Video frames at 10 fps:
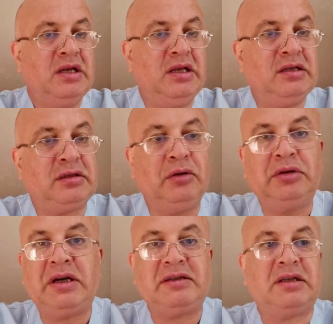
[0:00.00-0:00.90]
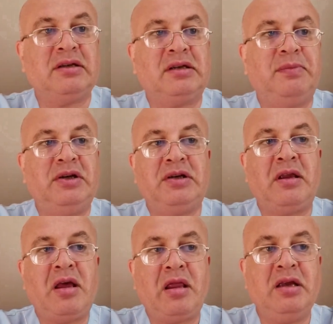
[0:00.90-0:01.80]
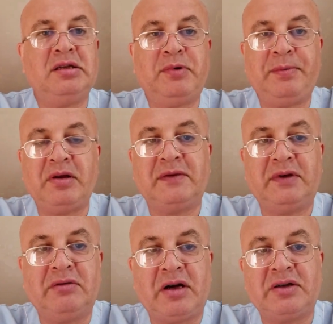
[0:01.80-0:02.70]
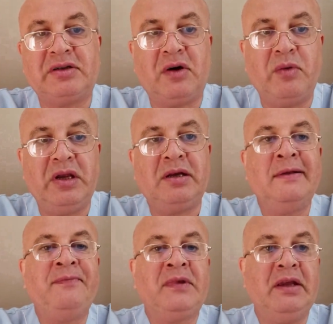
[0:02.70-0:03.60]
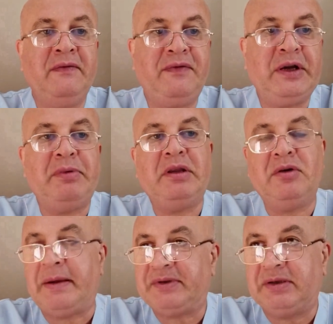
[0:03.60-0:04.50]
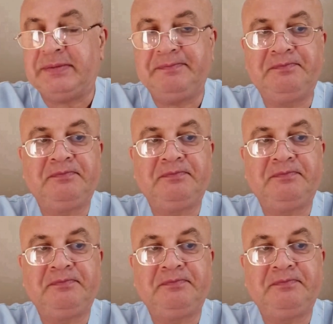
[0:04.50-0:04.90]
In slow transit constipation, these propulsive contractions are weak, infrequent or absent.